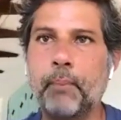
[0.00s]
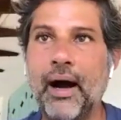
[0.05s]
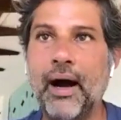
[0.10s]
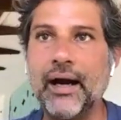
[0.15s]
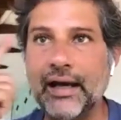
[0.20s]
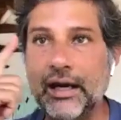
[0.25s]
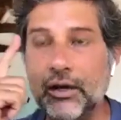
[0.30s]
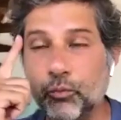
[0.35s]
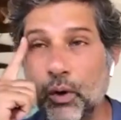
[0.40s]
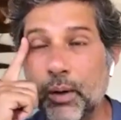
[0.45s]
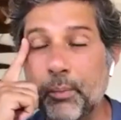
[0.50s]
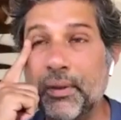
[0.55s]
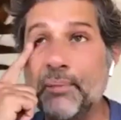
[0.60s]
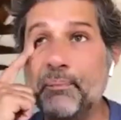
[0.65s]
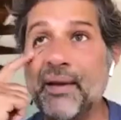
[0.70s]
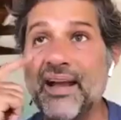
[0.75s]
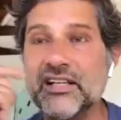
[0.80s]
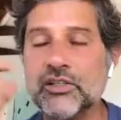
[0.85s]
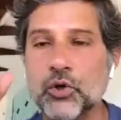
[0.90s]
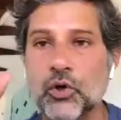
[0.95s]
but it will
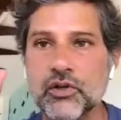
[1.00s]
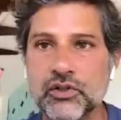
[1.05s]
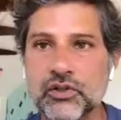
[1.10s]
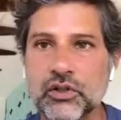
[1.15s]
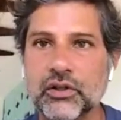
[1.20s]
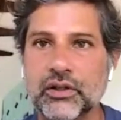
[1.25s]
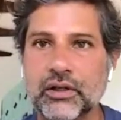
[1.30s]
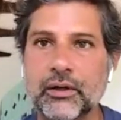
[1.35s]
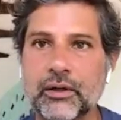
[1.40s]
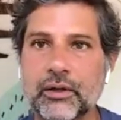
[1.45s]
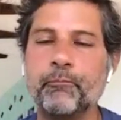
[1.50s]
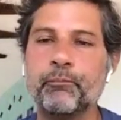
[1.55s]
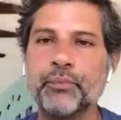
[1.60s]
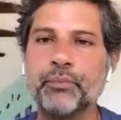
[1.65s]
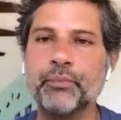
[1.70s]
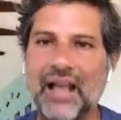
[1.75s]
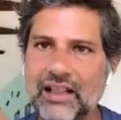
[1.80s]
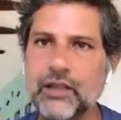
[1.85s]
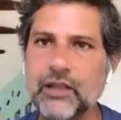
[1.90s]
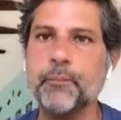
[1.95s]
be based on certain
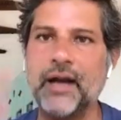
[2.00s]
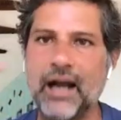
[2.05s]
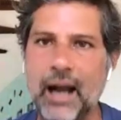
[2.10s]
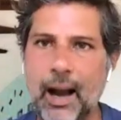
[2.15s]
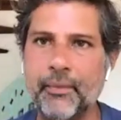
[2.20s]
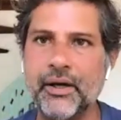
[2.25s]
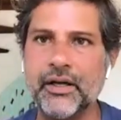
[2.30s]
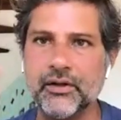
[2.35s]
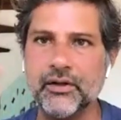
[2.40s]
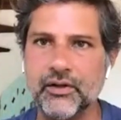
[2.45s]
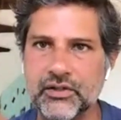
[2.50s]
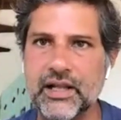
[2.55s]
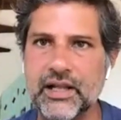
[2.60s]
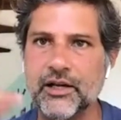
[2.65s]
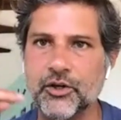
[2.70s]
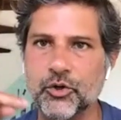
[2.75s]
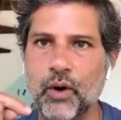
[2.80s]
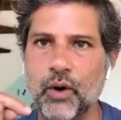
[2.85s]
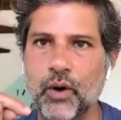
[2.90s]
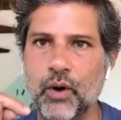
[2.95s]
health parameters
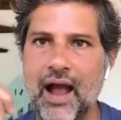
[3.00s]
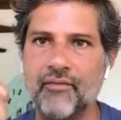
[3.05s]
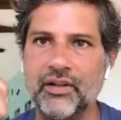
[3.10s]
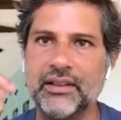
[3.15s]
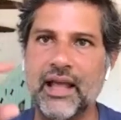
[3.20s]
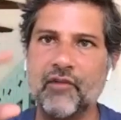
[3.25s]
that you have.